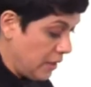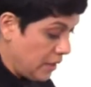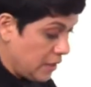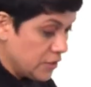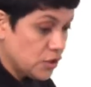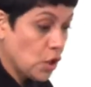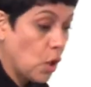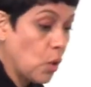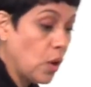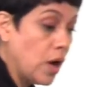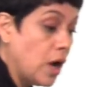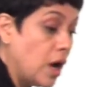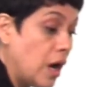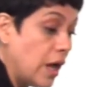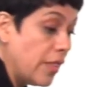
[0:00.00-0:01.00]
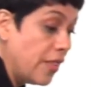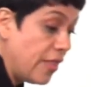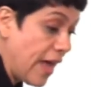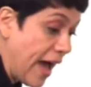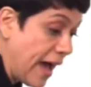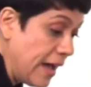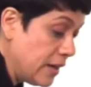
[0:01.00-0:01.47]
So
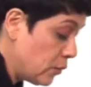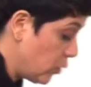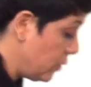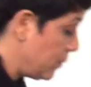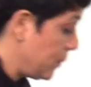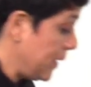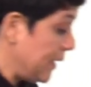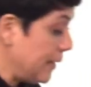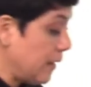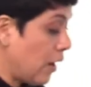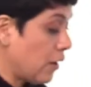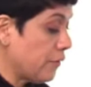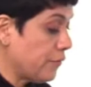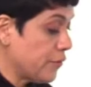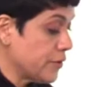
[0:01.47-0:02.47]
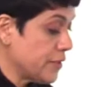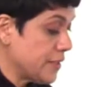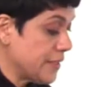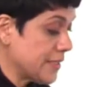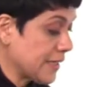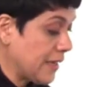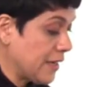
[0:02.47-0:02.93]
that would be our first
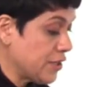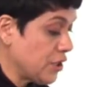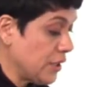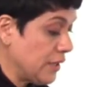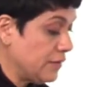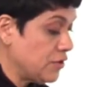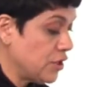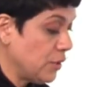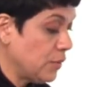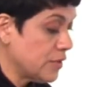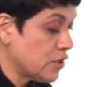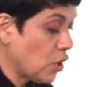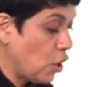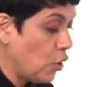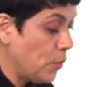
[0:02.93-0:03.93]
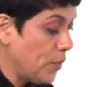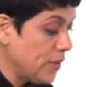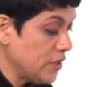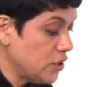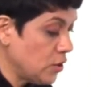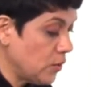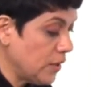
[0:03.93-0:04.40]
discussion. If she was
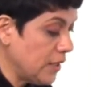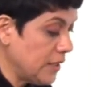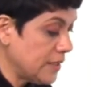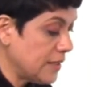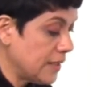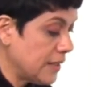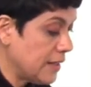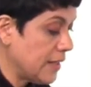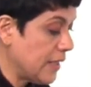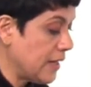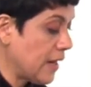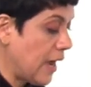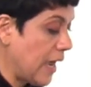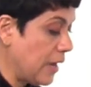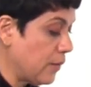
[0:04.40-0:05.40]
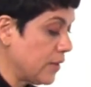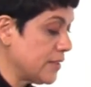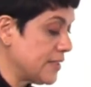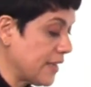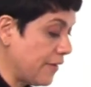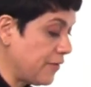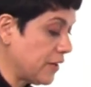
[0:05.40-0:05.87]
open to it, then I would
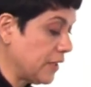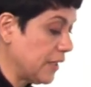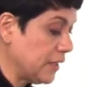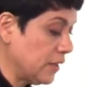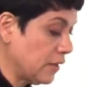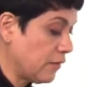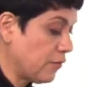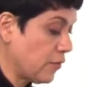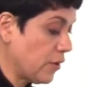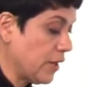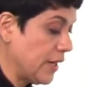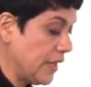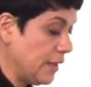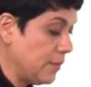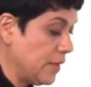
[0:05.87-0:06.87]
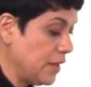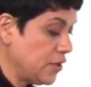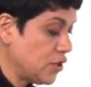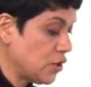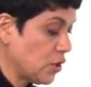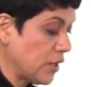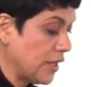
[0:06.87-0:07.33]
definitely look for an image
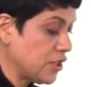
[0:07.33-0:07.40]
so that